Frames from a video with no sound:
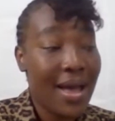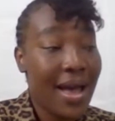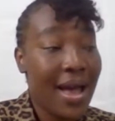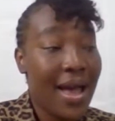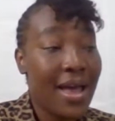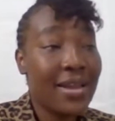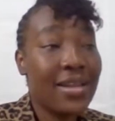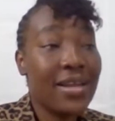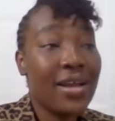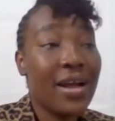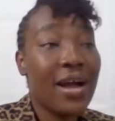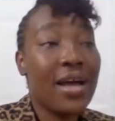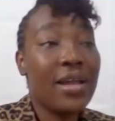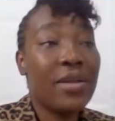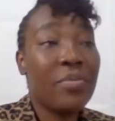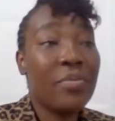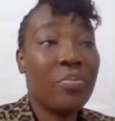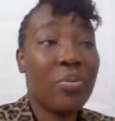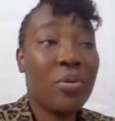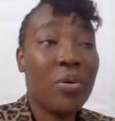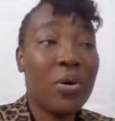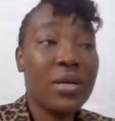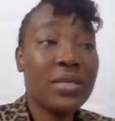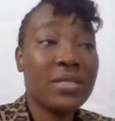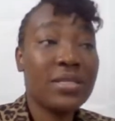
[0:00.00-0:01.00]
and they're at the
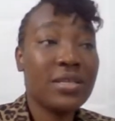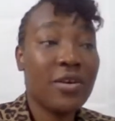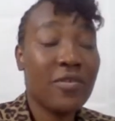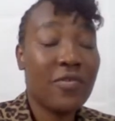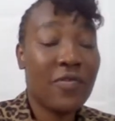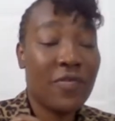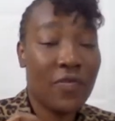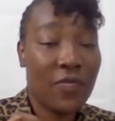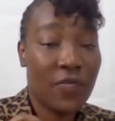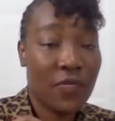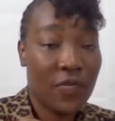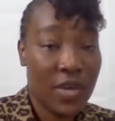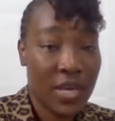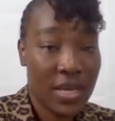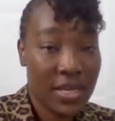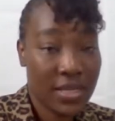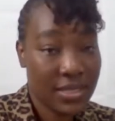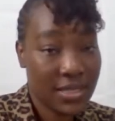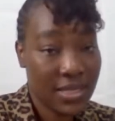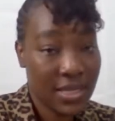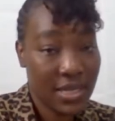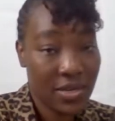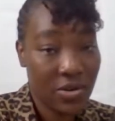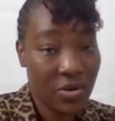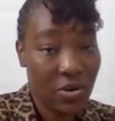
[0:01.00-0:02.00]
point of
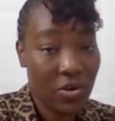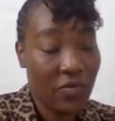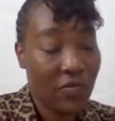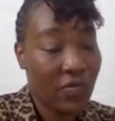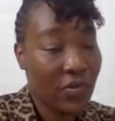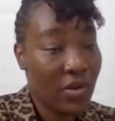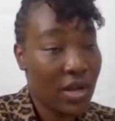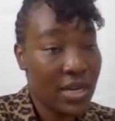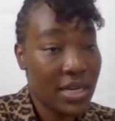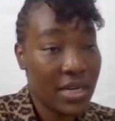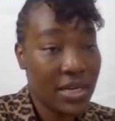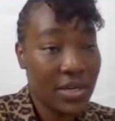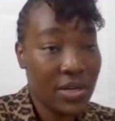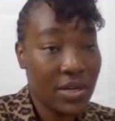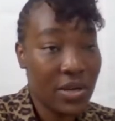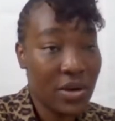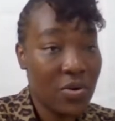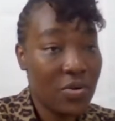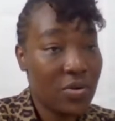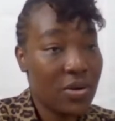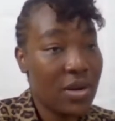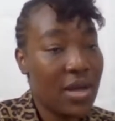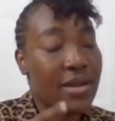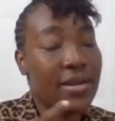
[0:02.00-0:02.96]
fainting or falling down,